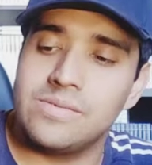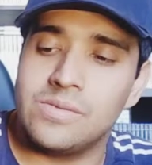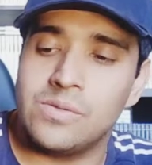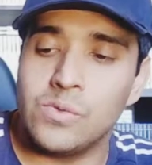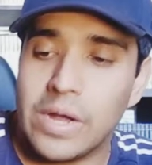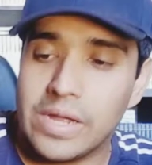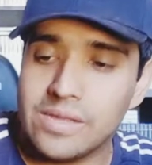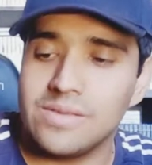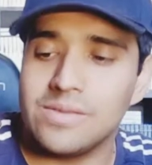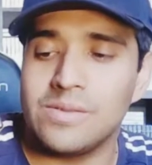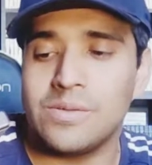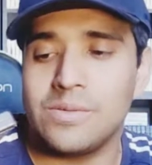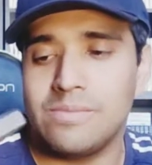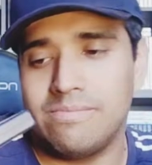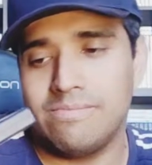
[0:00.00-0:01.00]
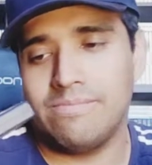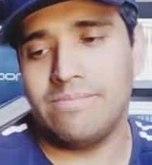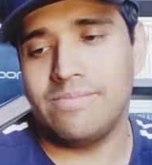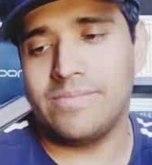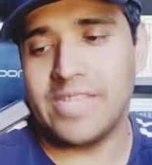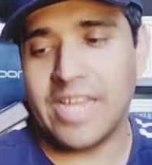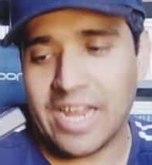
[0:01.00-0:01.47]
Dwa
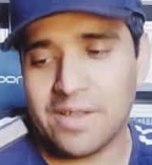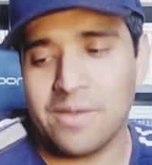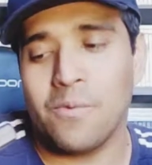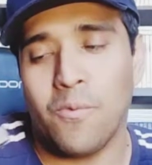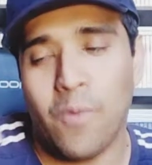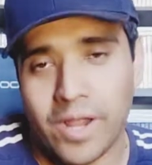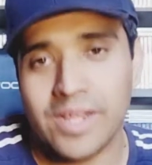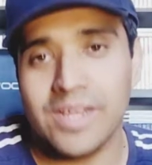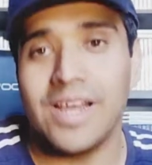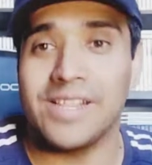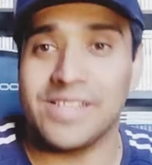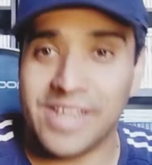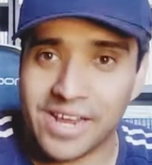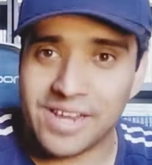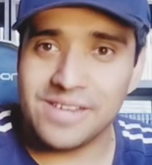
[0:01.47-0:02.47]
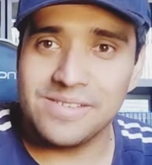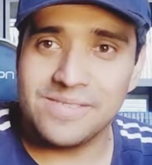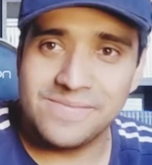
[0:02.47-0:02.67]
duck Quack Attack.